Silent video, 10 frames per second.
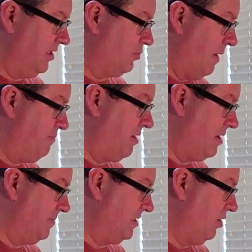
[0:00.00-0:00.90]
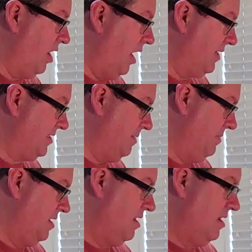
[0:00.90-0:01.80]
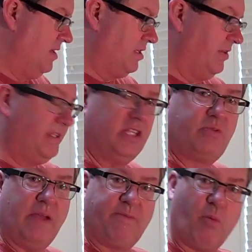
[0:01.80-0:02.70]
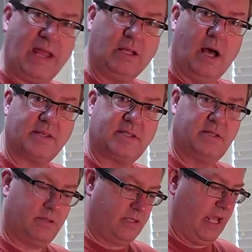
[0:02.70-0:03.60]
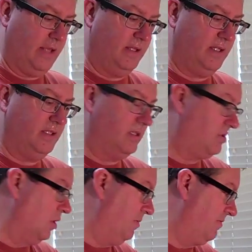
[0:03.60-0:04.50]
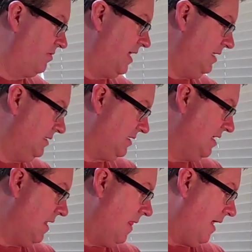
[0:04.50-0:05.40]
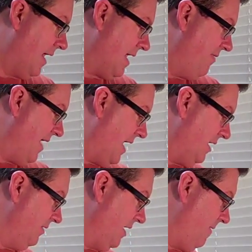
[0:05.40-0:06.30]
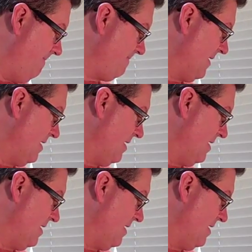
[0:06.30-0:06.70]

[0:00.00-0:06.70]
That's why Purium is so awesome. So this is great for weight loss. Okay, this is the scoop of greens. I add that in there.